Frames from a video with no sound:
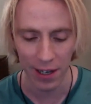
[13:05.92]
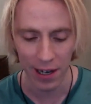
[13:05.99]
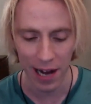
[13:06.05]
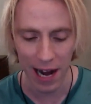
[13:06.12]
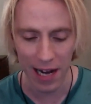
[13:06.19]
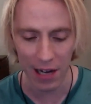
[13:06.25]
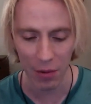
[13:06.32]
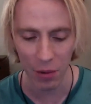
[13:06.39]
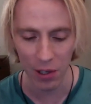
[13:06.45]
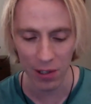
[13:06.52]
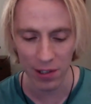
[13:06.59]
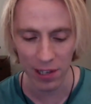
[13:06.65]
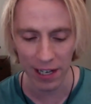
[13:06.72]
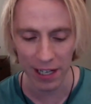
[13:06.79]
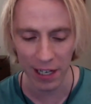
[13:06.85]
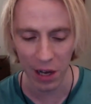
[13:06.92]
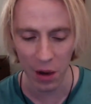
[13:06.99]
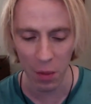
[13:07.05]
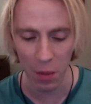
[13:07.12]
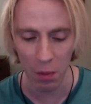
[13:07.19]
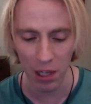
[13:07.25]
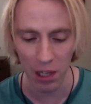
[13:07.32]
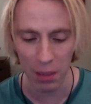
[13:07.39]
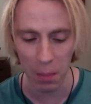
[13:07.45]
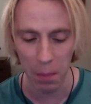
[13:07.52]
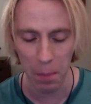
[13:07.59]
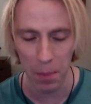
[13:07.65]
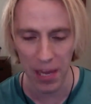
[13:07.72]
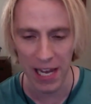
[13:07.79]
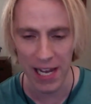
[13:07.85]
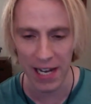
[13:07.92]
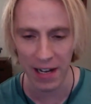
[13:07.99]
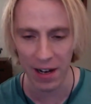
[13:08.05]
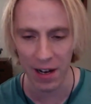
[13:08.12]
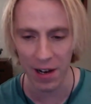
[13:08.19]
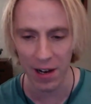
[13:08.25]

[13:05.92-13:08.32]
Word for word: and it was like being.